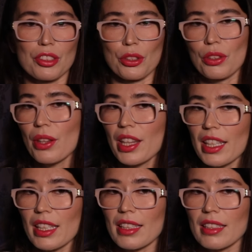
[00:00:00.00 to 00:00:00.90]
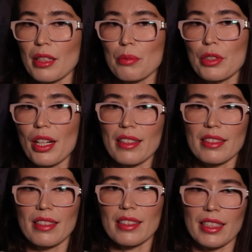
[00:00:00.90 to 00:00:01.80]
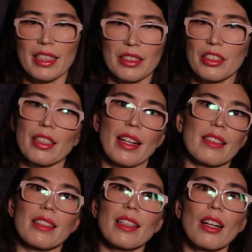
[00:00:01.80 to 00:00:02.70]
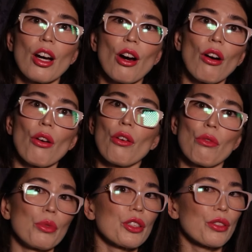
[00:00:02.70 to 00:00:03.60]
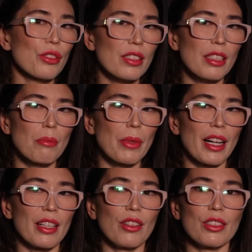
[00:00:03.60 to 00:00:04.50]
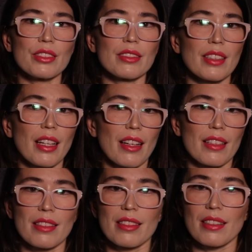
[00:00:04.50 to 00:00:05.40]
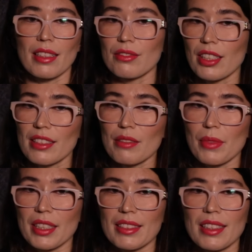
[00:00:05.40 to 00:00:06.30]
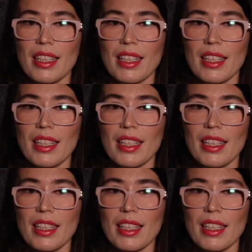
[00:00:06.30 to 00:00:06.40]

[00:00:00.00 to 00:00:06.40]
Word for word: Do you think the prices are getting crazy, or would you still buy on as investment?